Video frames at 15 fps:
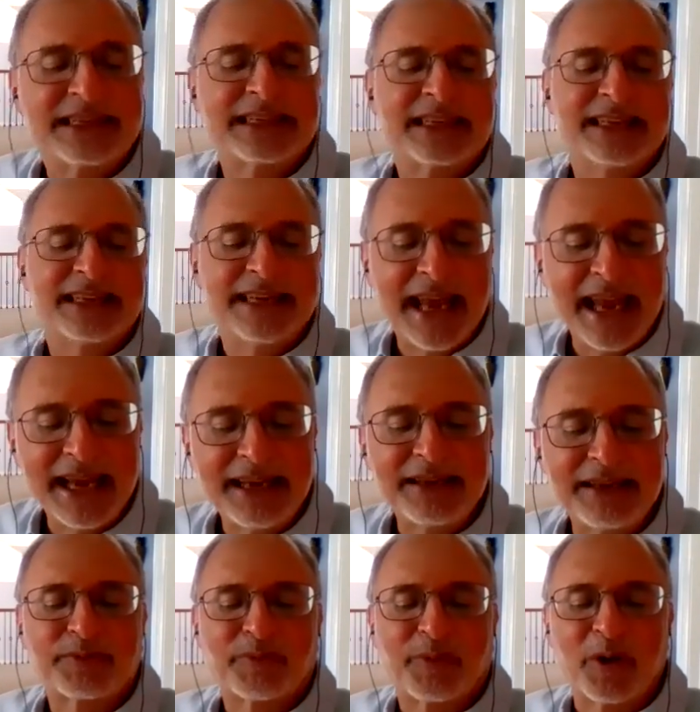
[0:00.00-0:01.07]

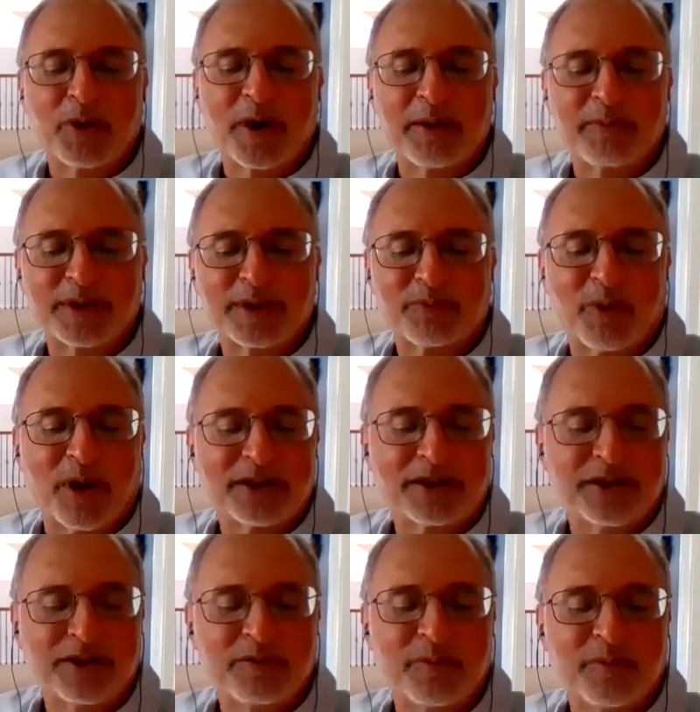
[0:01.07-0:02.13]
Today's program is brought
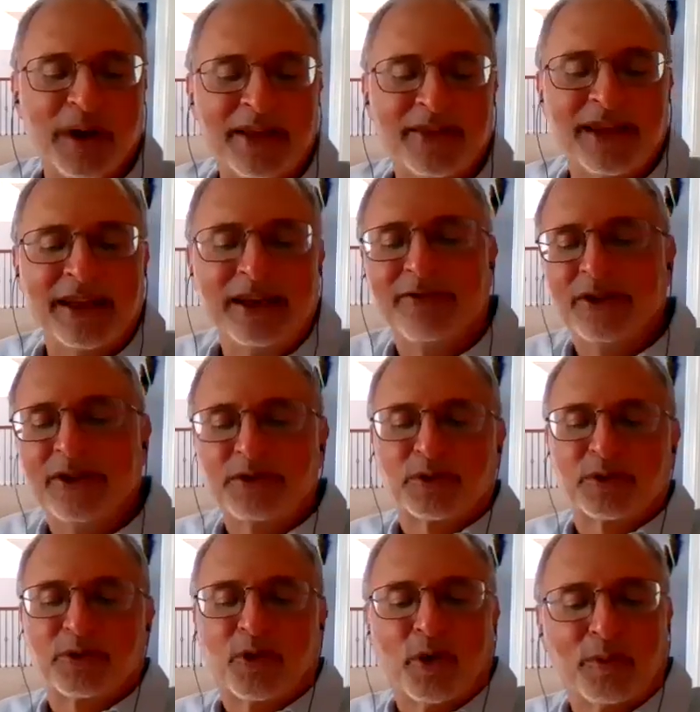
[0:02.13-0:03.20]
to you by the
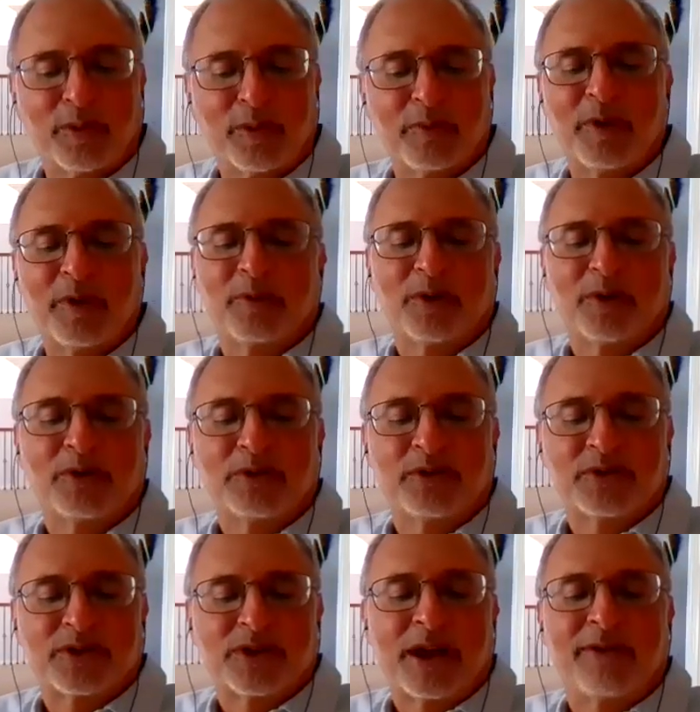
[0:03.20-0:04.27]
individual and corporate
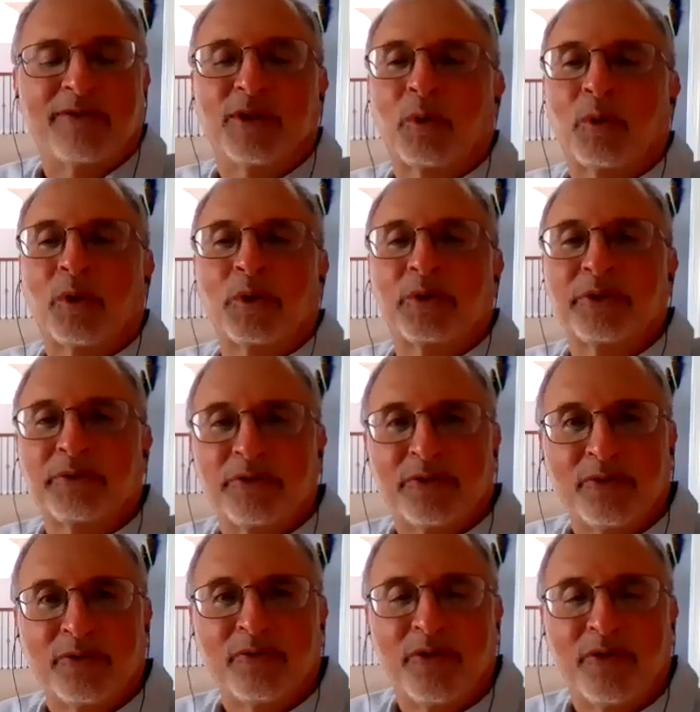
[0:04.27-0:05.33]
members of the World
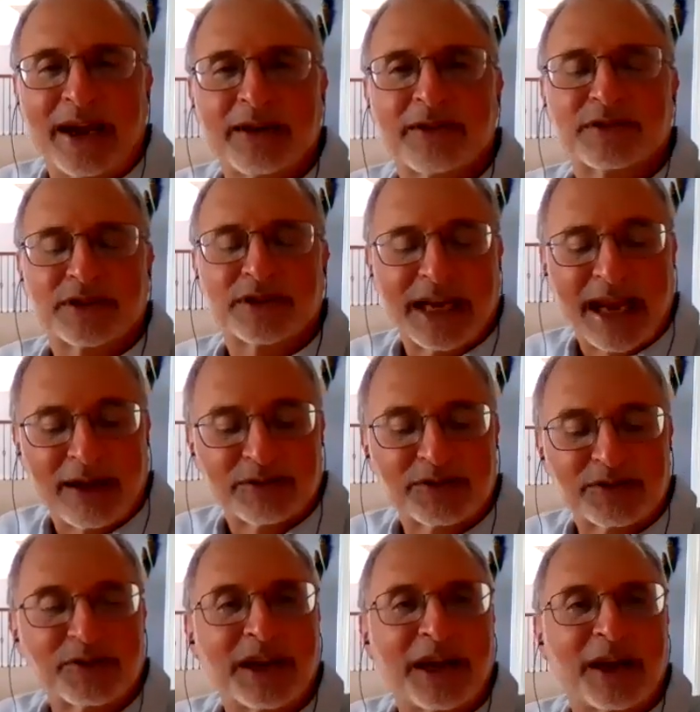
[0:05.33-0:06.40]
Affairs
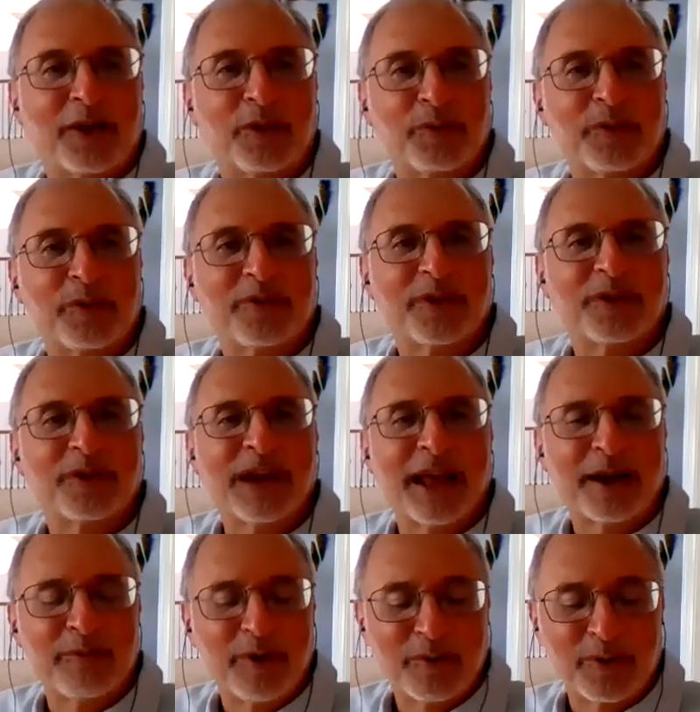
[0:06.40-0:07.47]
Council, and I hope if you're
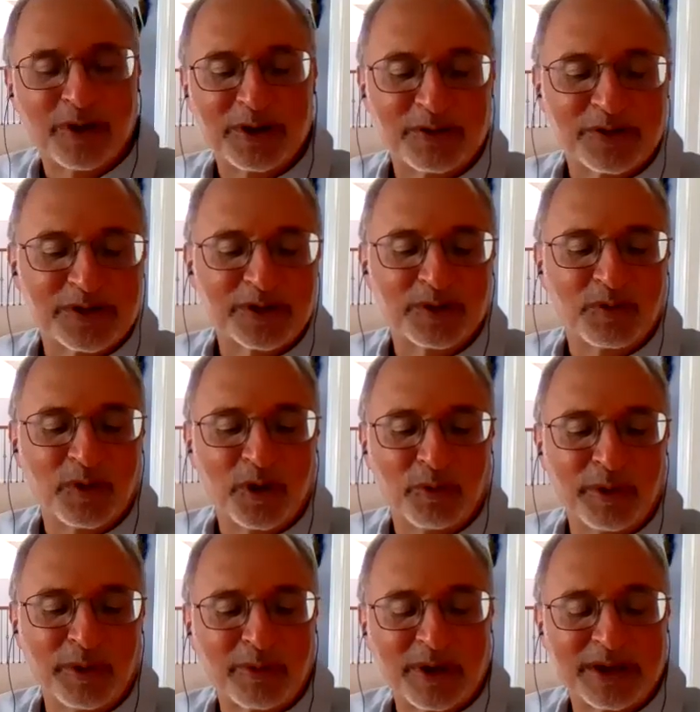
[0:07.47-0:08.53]
not a member, you soon will
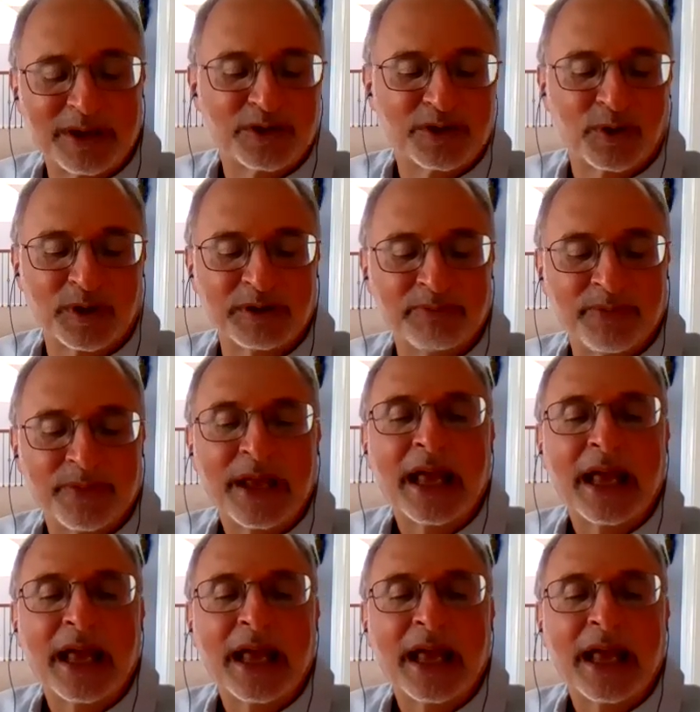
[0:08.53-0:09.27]
be. Please join.